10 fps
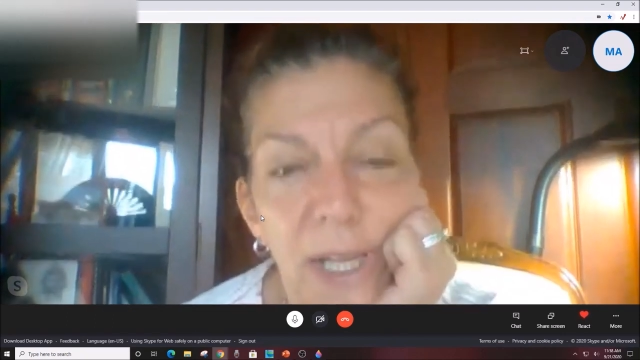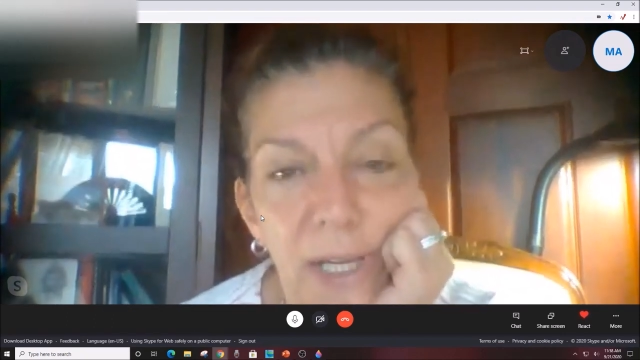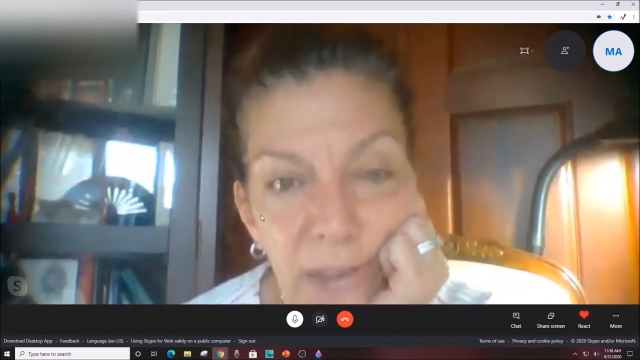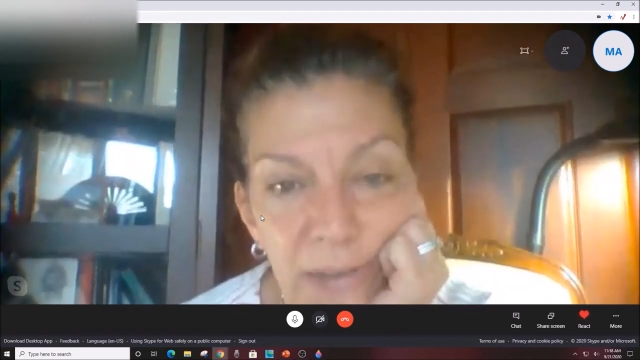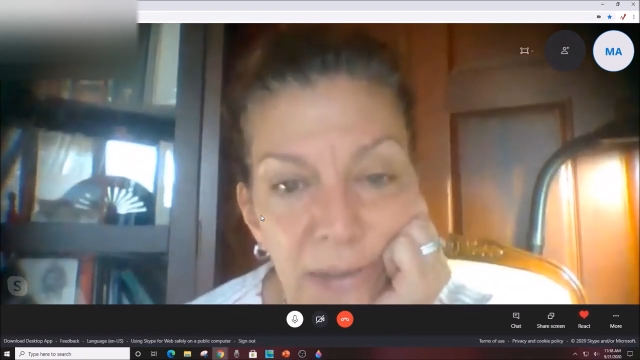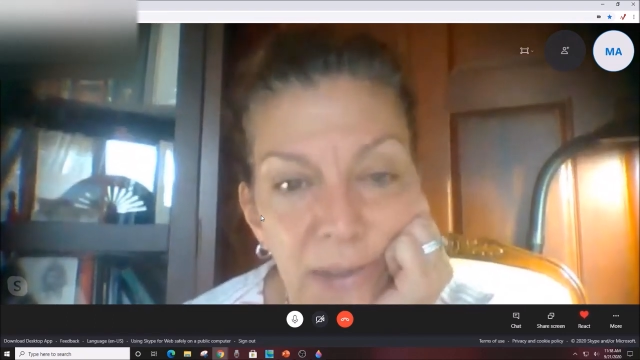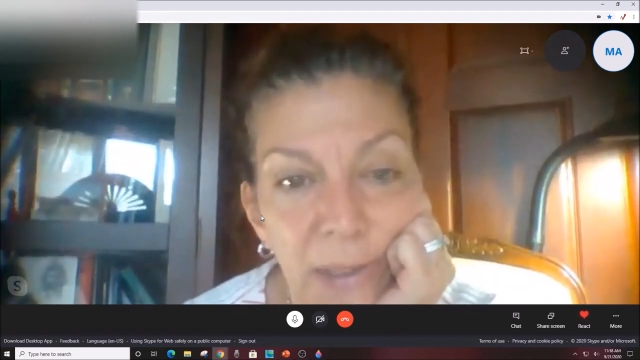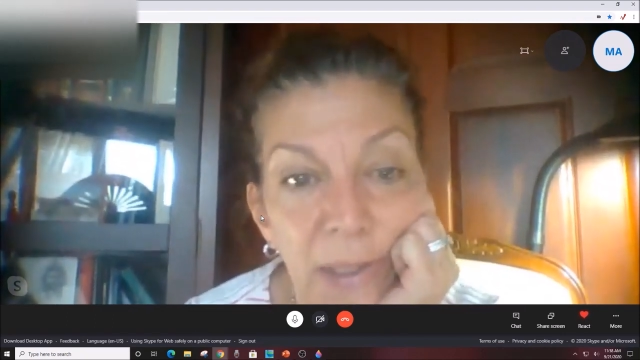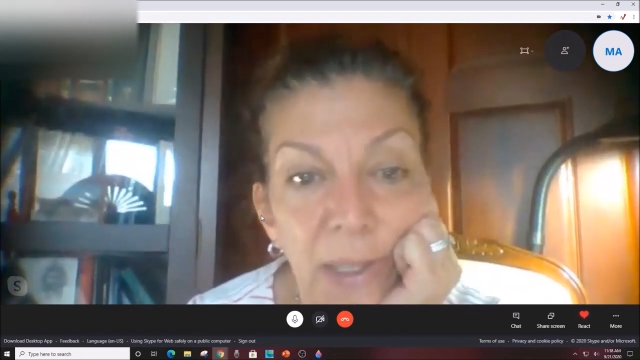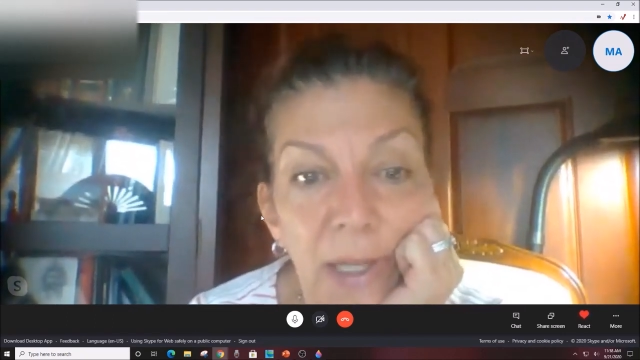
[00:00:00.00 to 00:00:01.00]
Yeah.
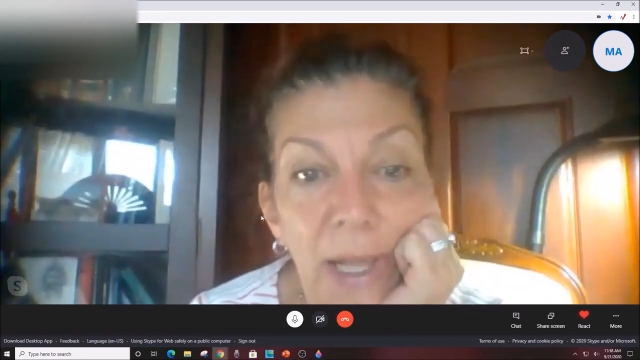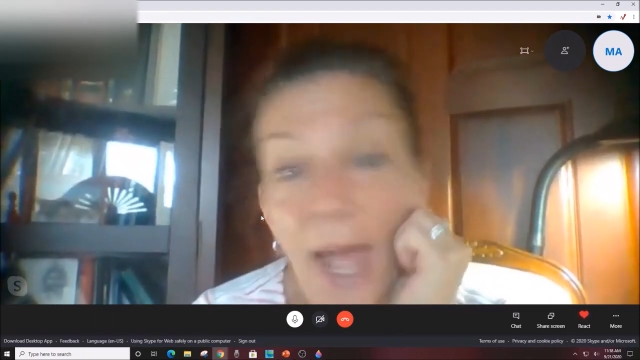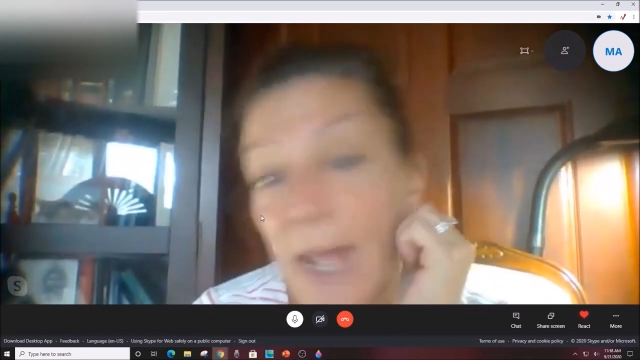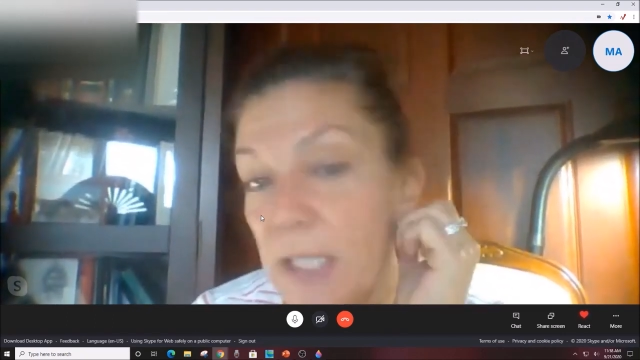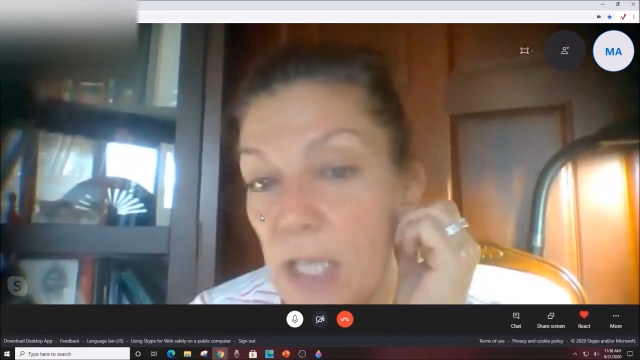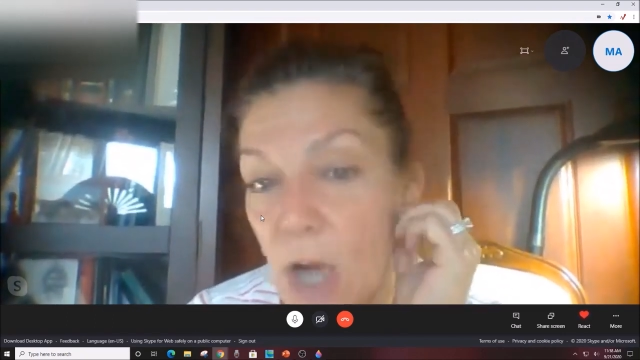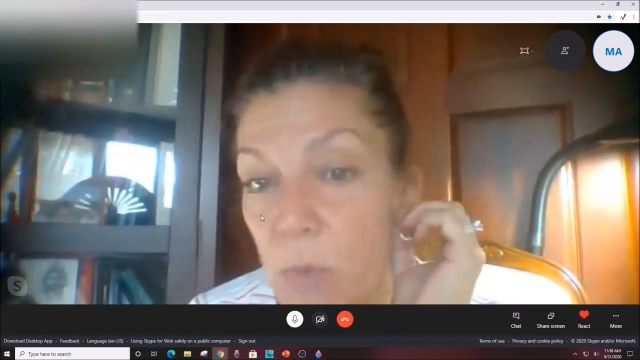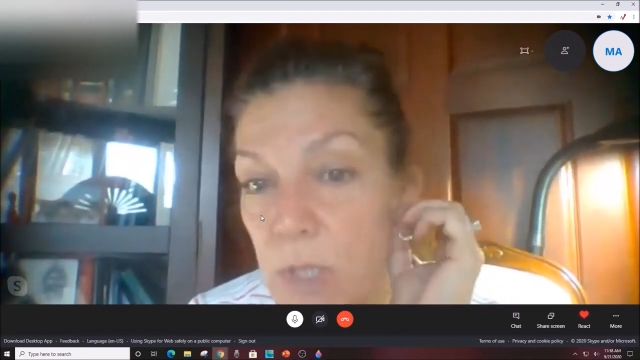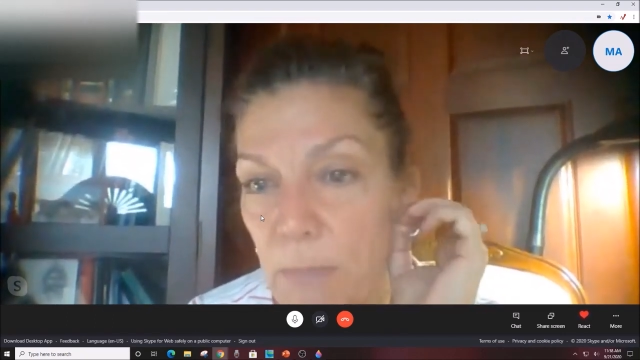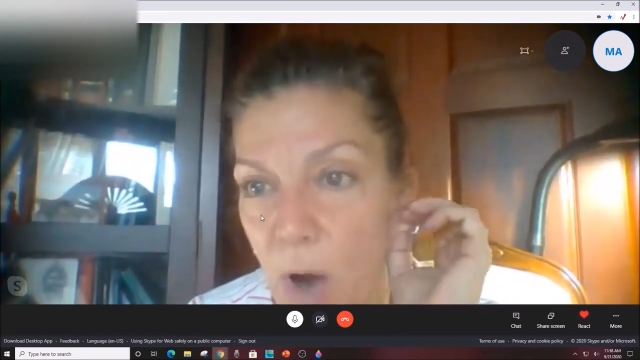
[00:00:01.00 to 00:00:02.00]
And,
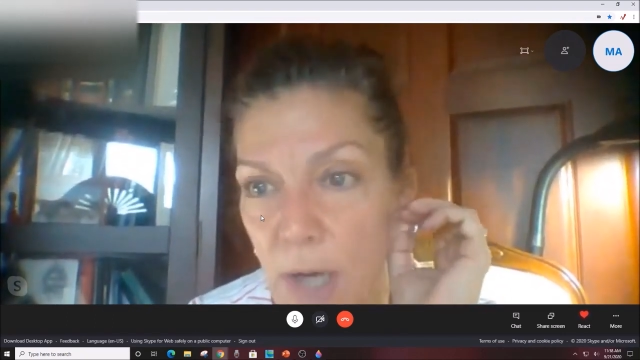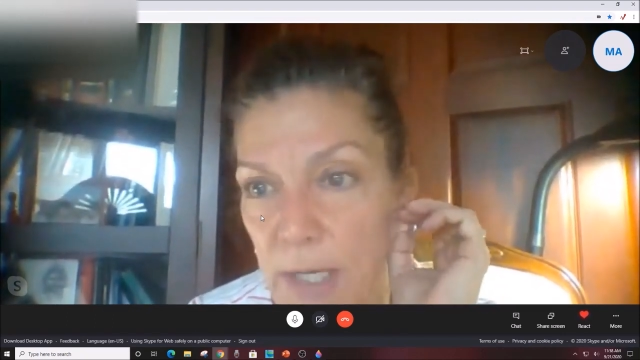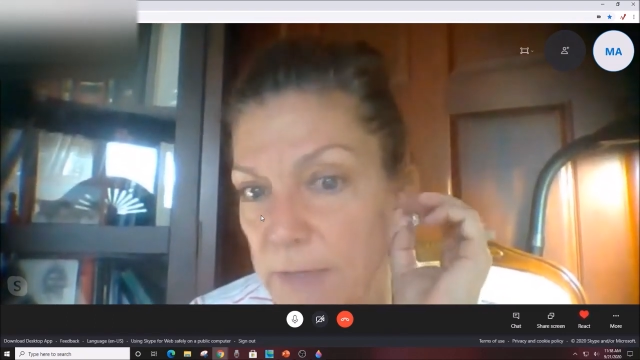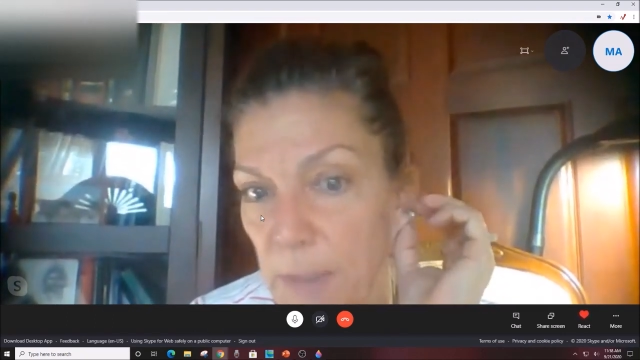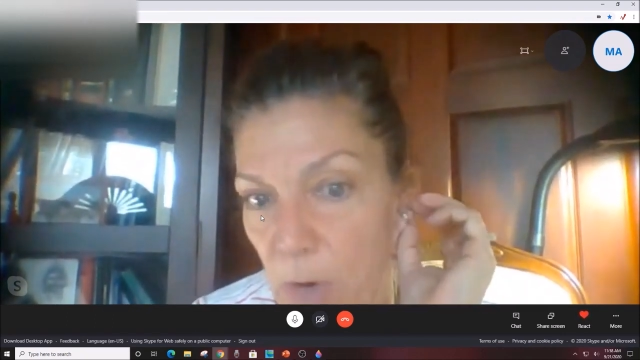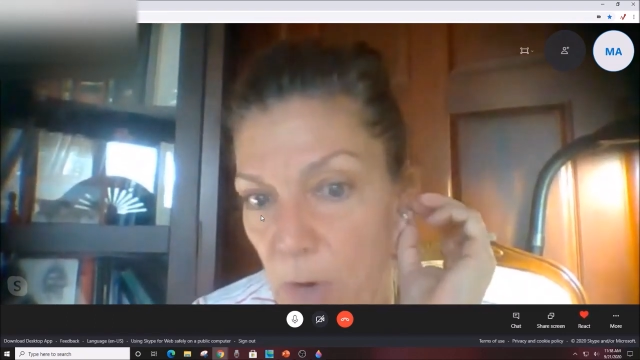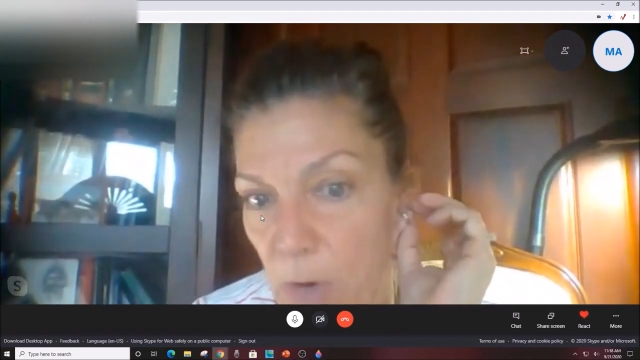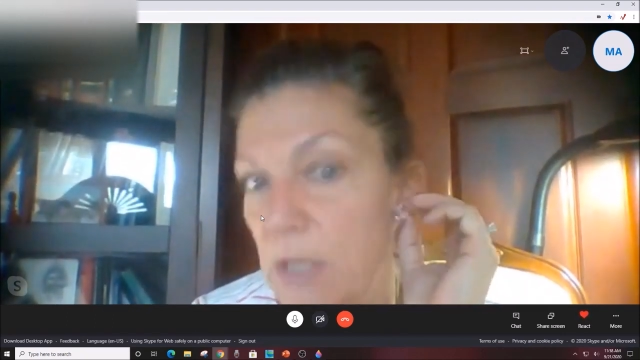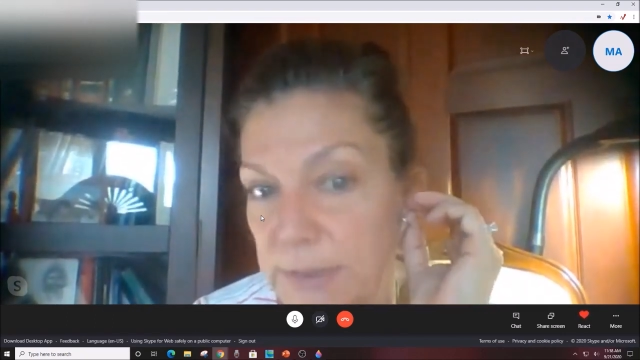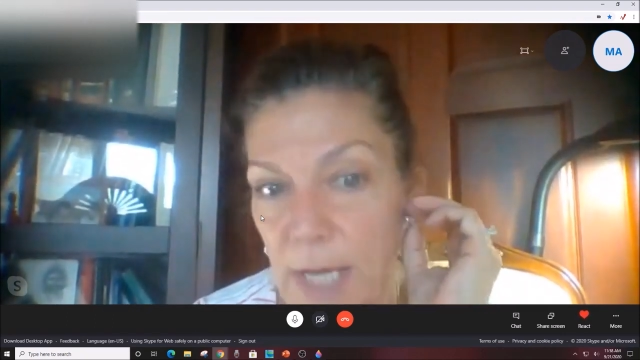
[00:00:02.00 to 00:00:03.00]
you know, with the market, if the
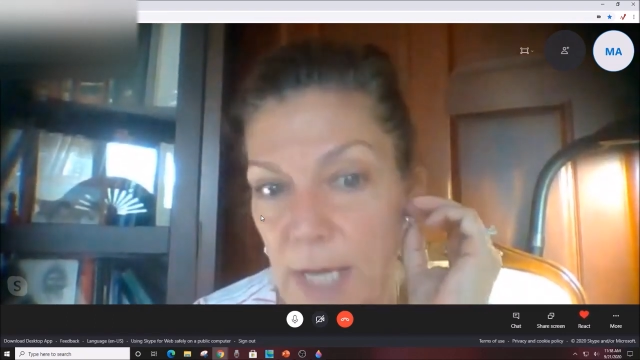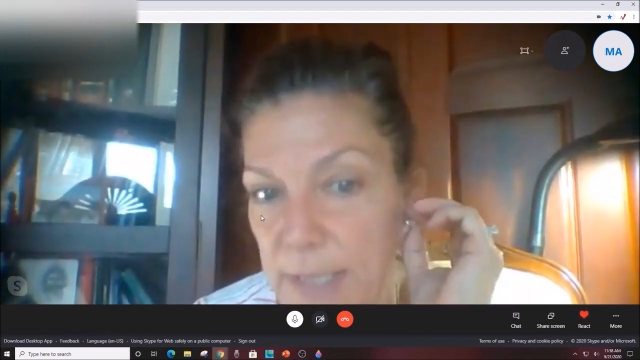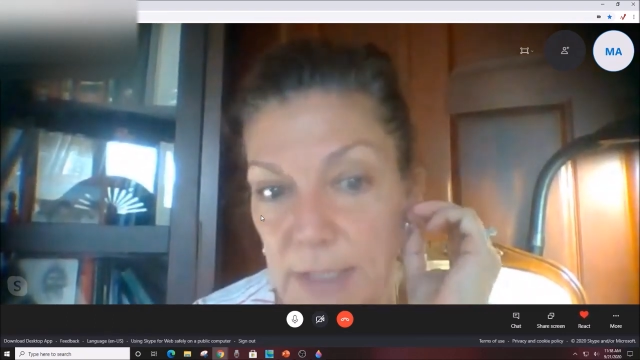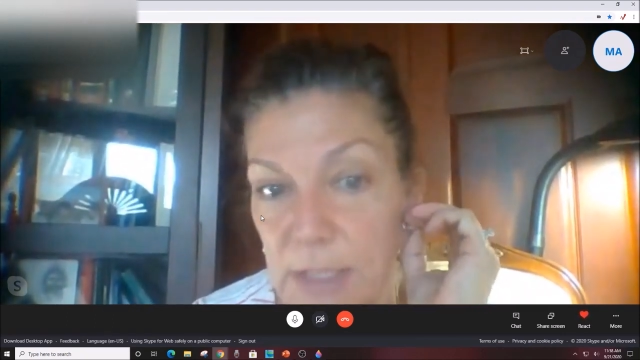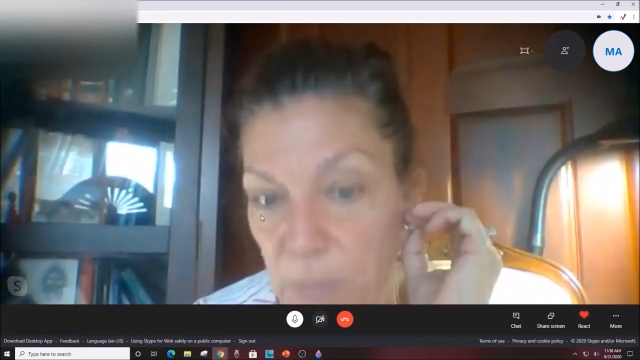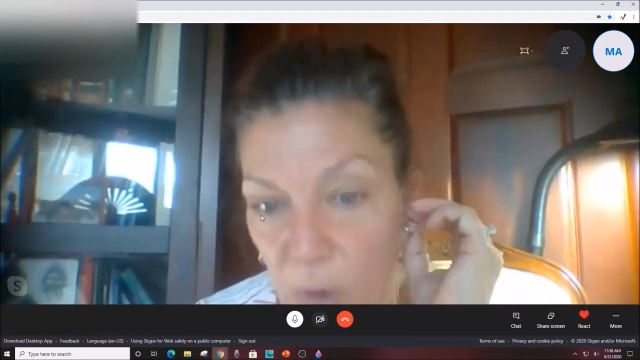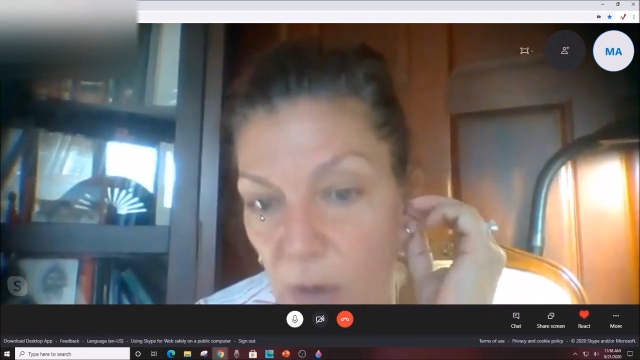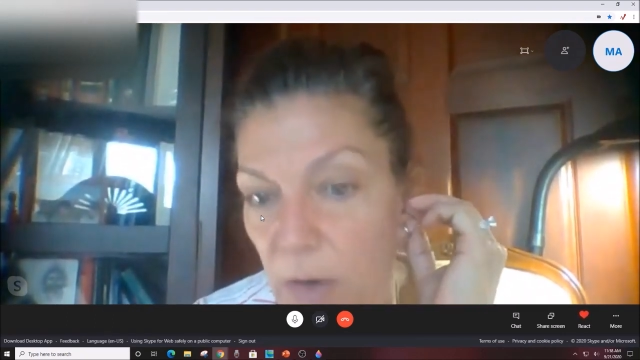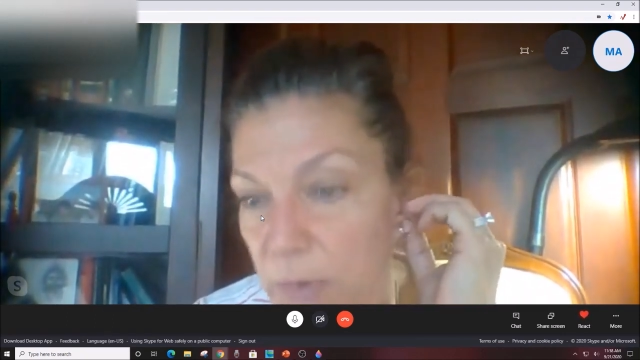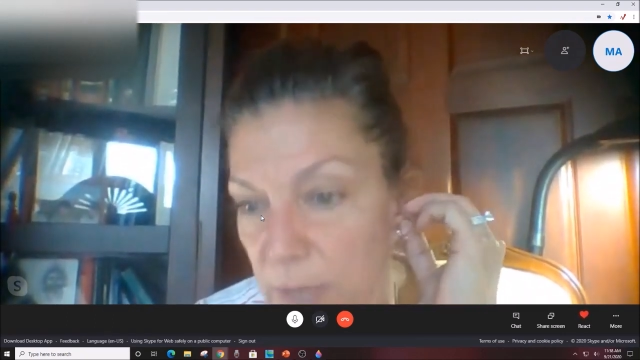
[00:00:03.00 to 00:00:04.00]
market goes down again
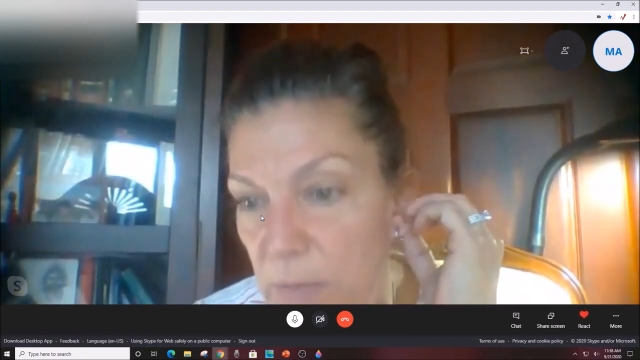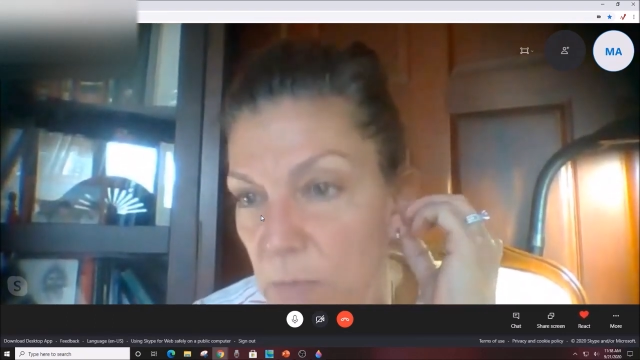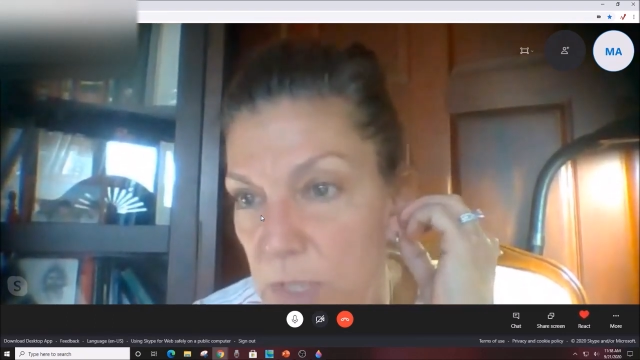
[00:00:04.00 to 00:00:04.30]
tomorrow,